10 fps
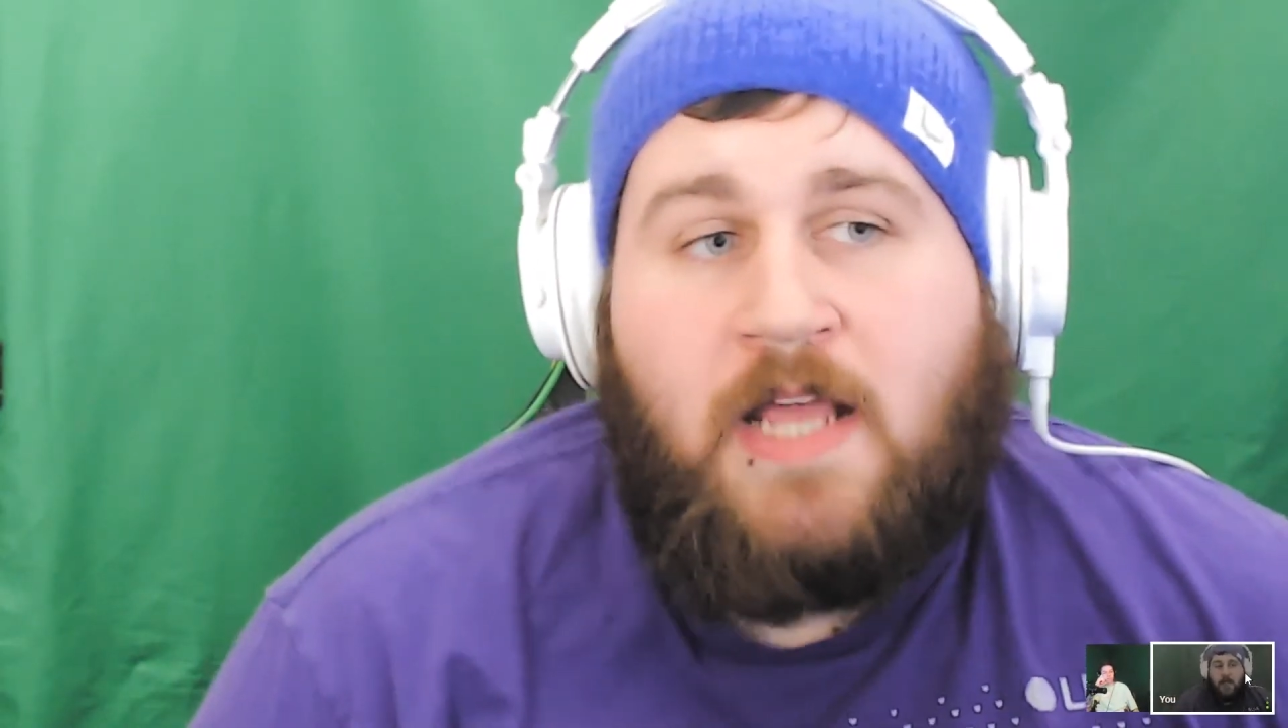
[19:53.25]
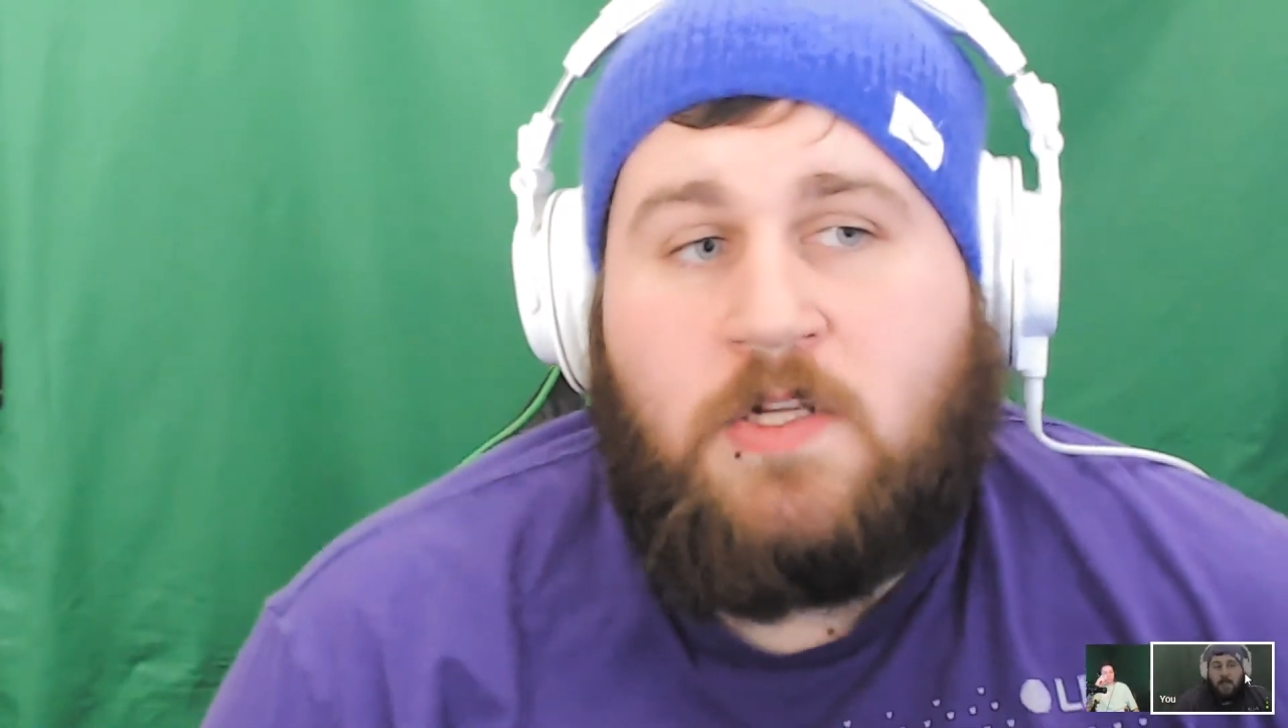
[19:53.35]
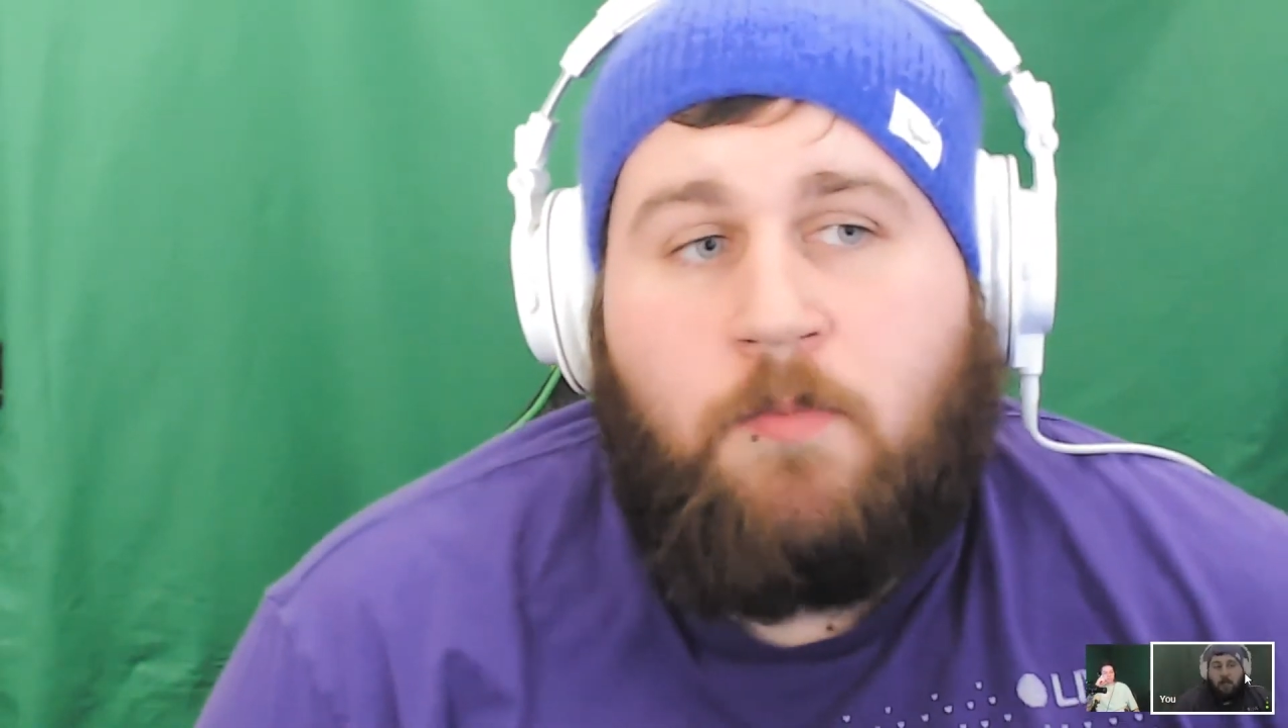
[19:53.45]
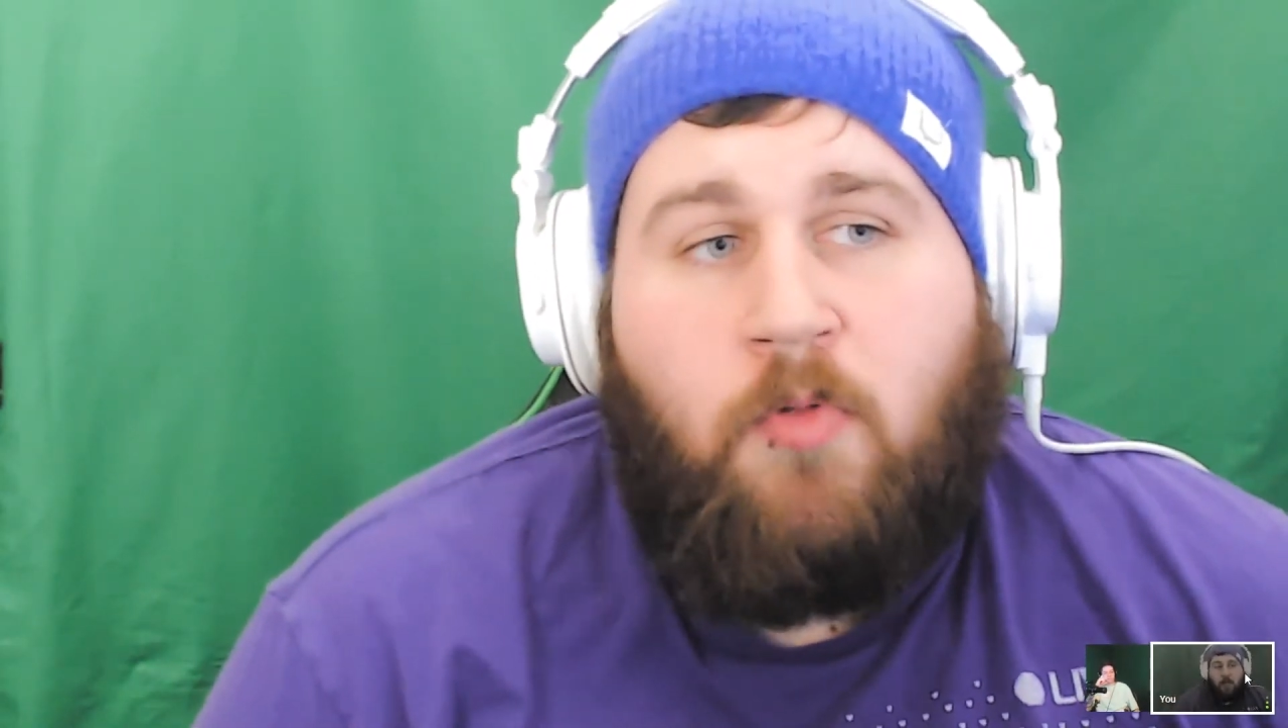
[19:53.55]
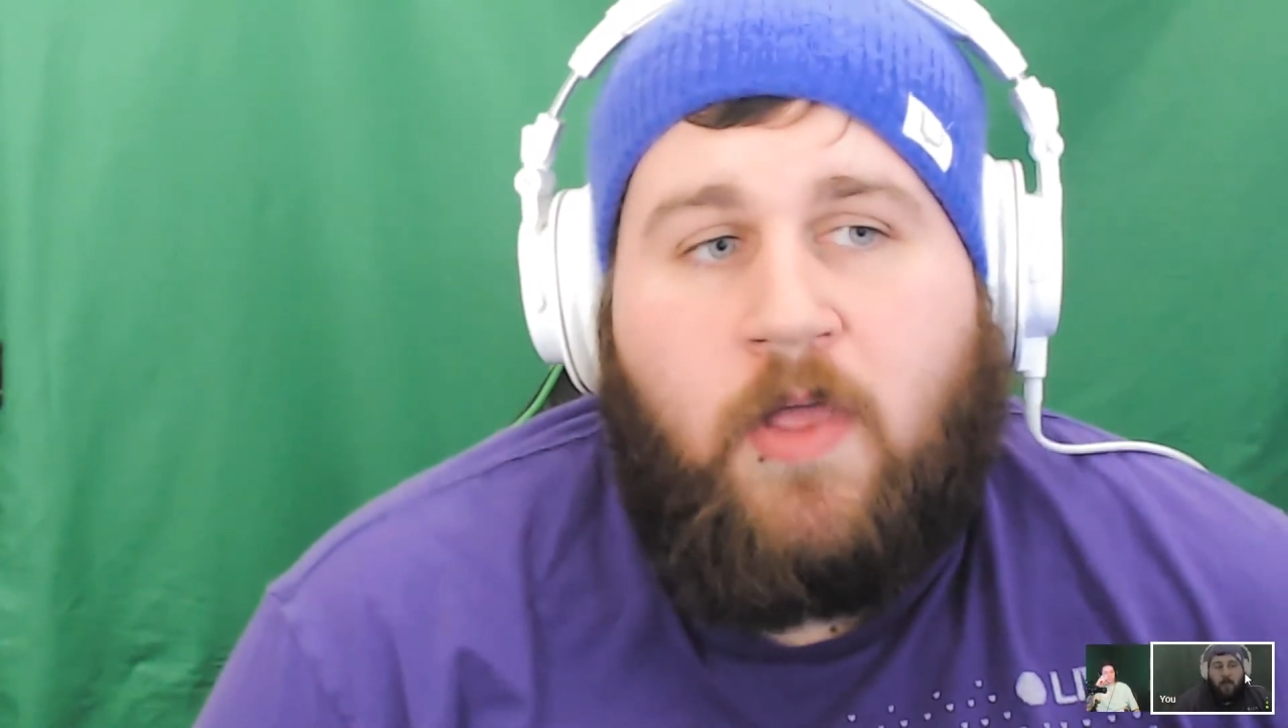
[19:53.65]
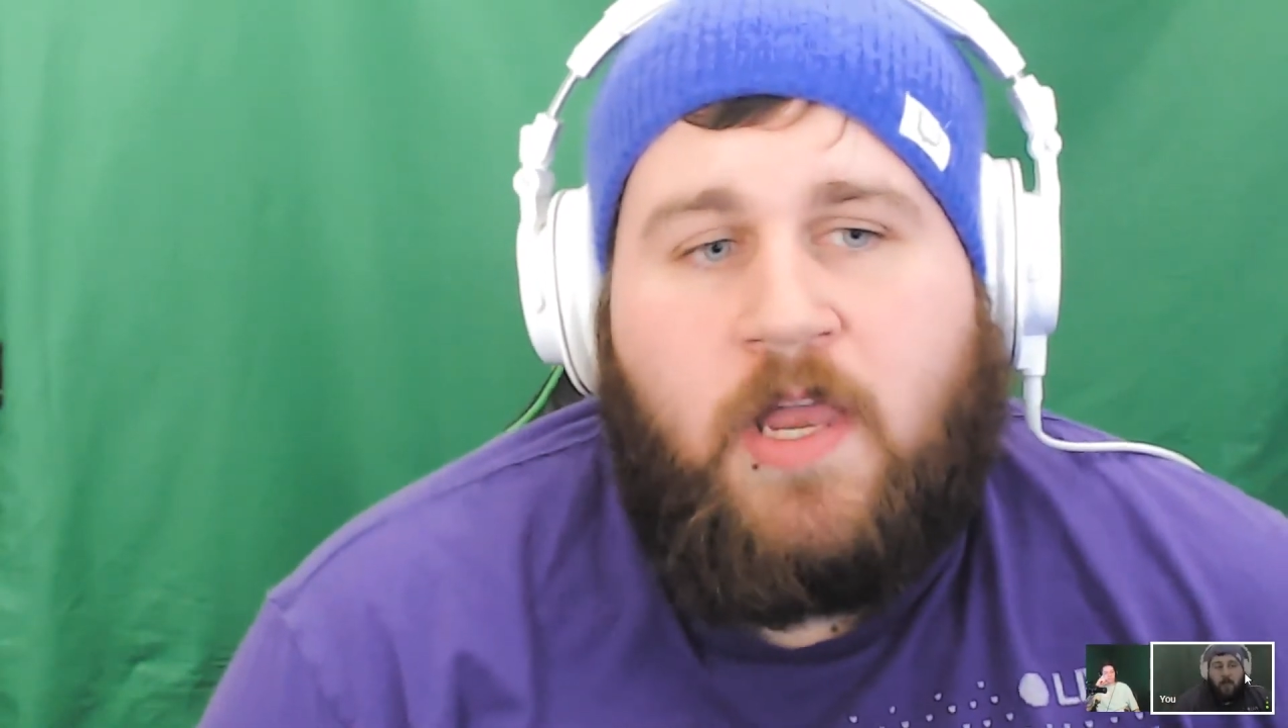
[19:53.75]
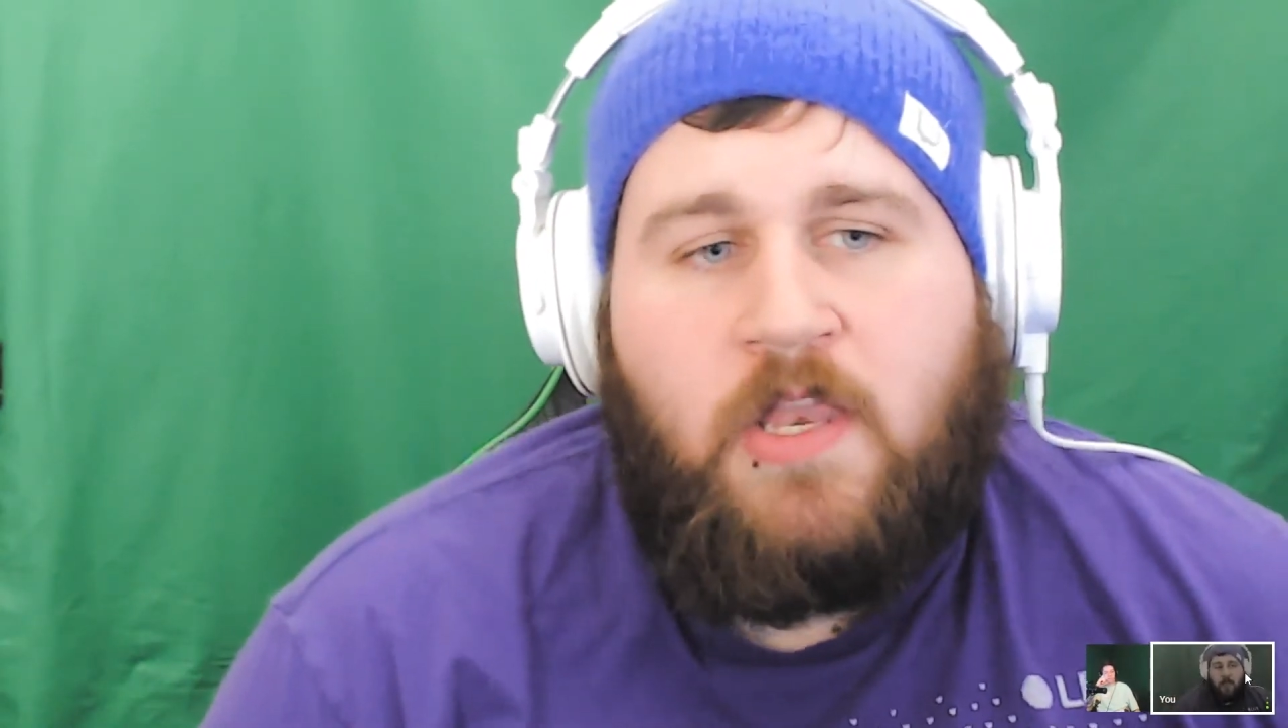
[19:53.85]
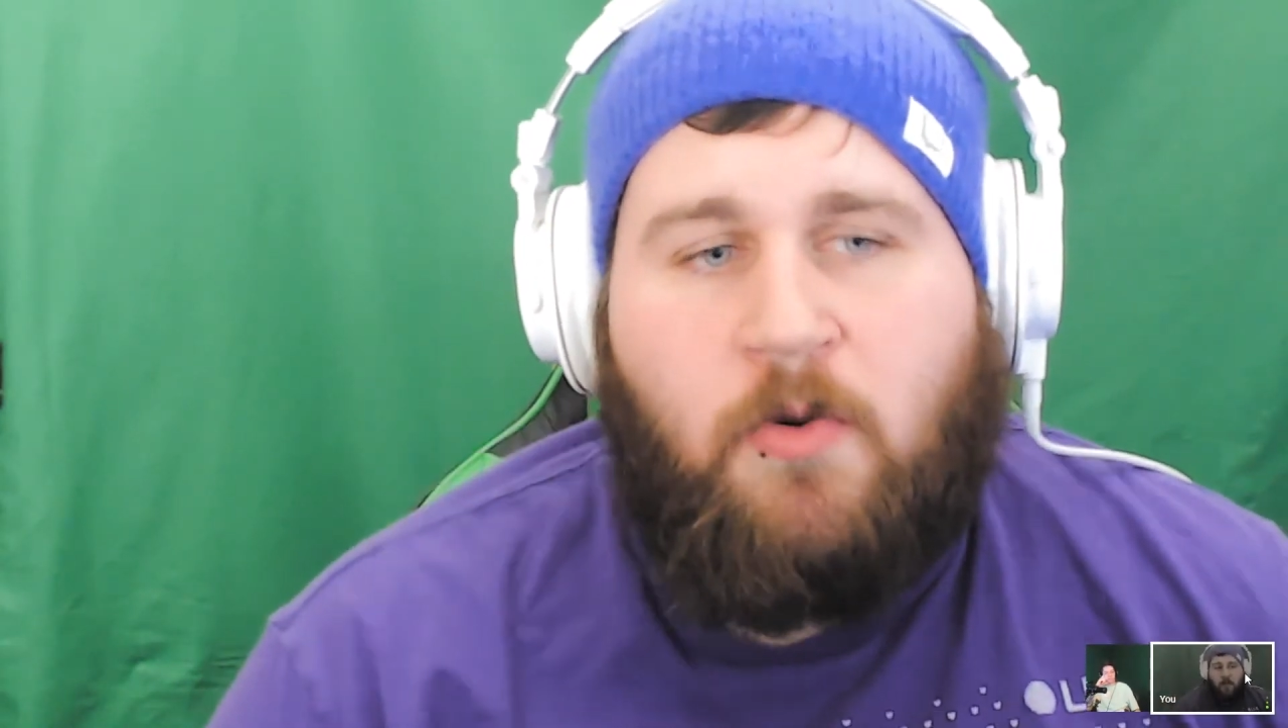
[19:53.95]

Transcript: I still play it